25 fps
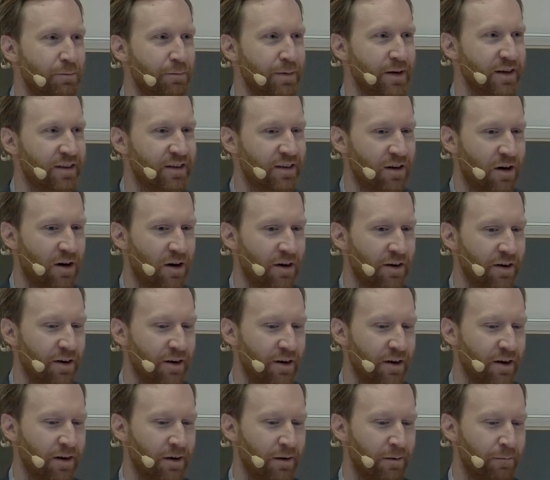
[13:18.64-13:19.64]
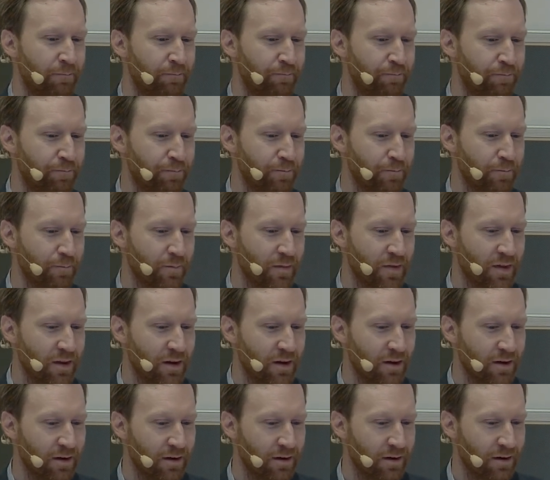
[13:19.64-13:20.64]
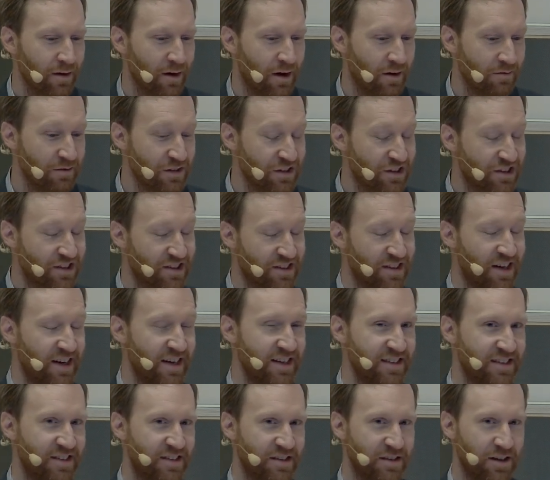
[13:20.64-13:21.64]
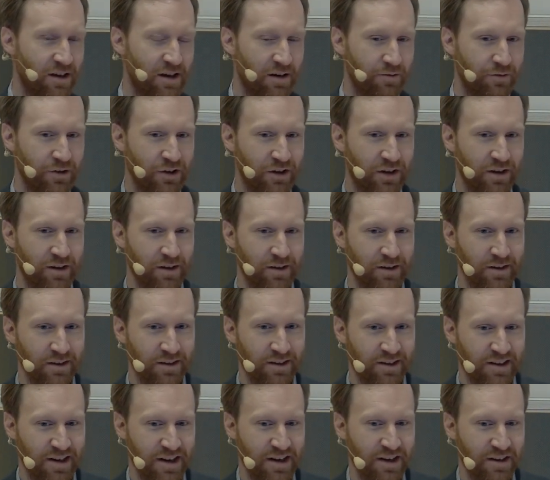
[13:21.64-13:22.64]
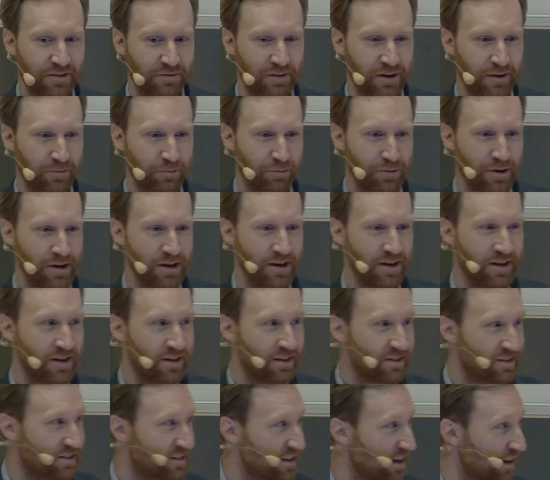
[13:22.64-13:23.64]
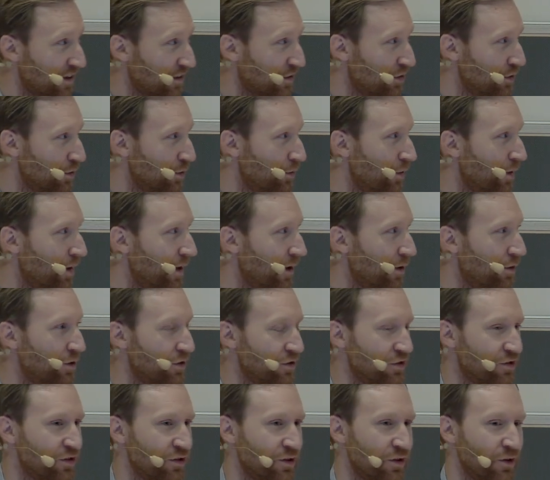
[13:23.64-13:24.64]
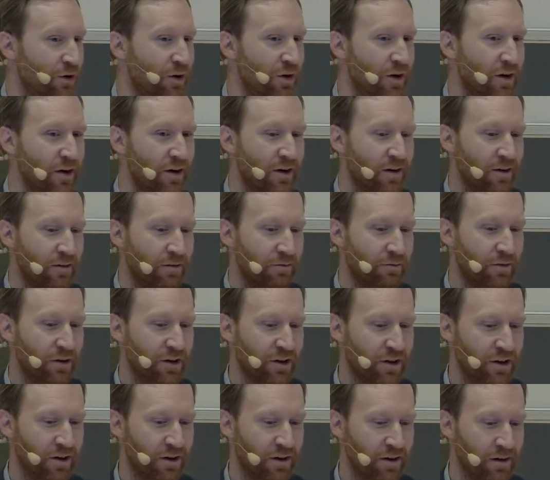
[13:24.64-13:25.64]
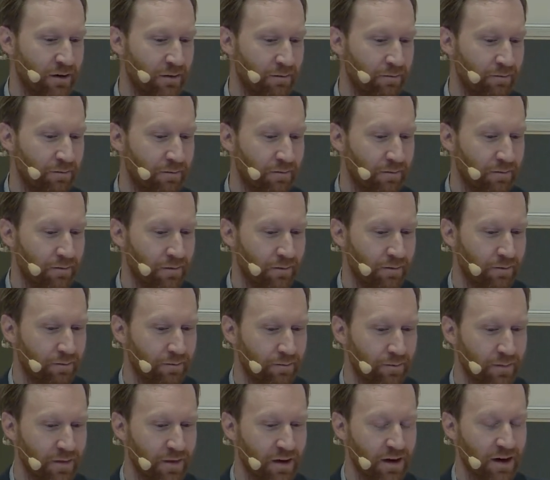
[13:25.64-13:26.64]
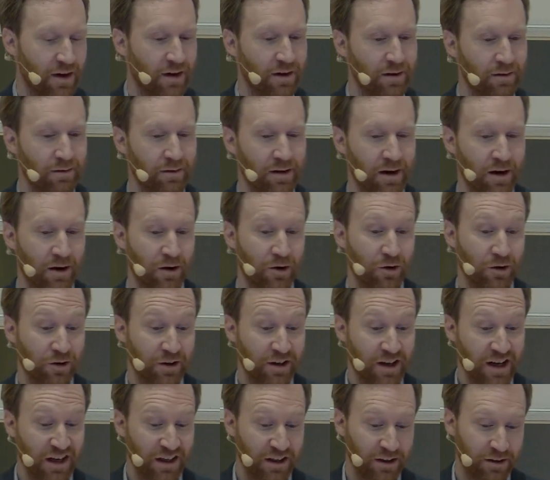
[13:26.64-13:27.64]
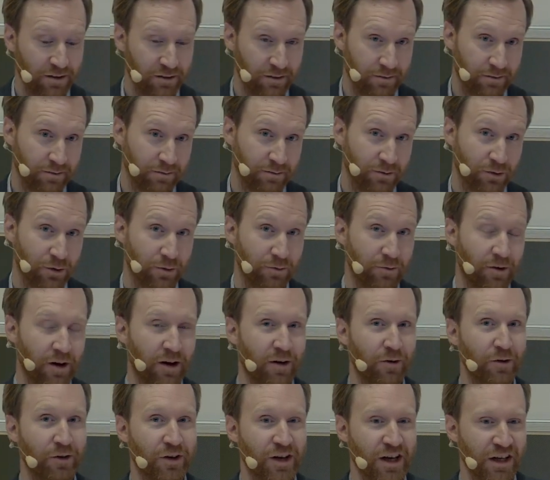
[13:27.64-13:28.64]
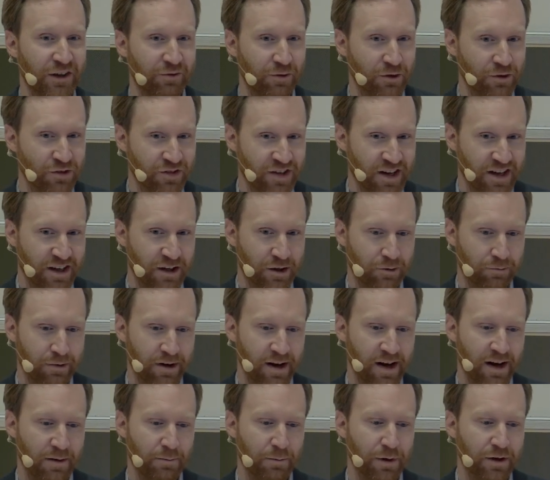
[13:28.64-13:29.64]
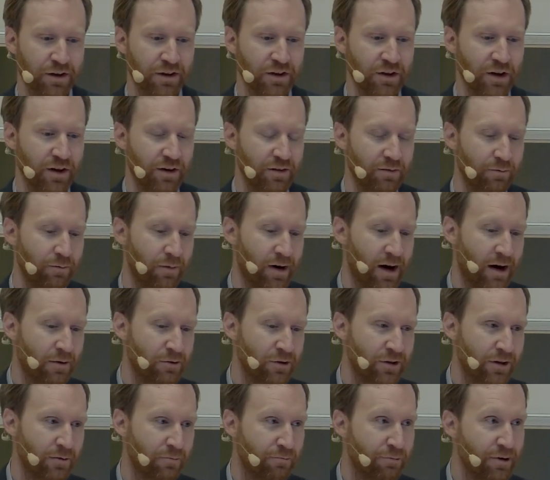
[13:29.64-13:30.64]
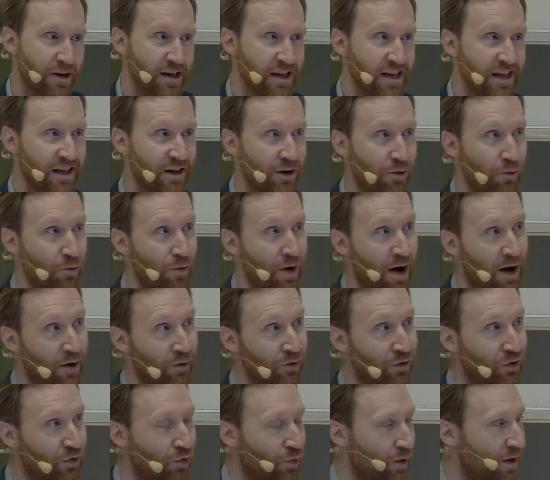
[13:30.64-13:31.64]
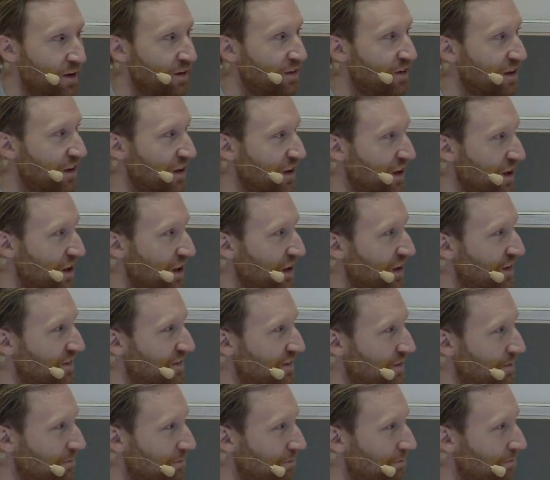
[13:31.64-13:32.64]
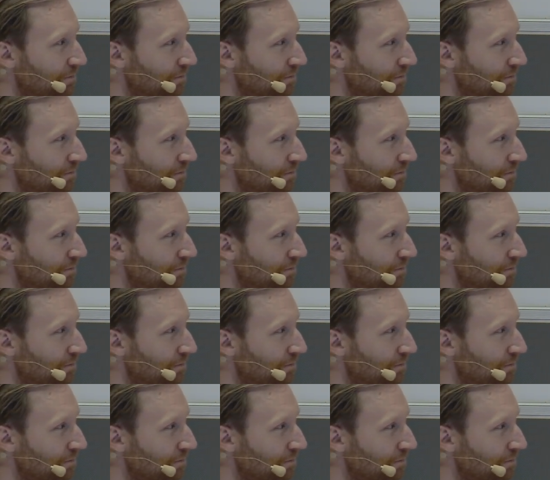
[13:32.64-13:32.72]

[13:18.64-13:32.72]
a bit on the size of the clinics that we sell to, and also the how long cash flow cycle we have, but I would say we need around 20 clinics,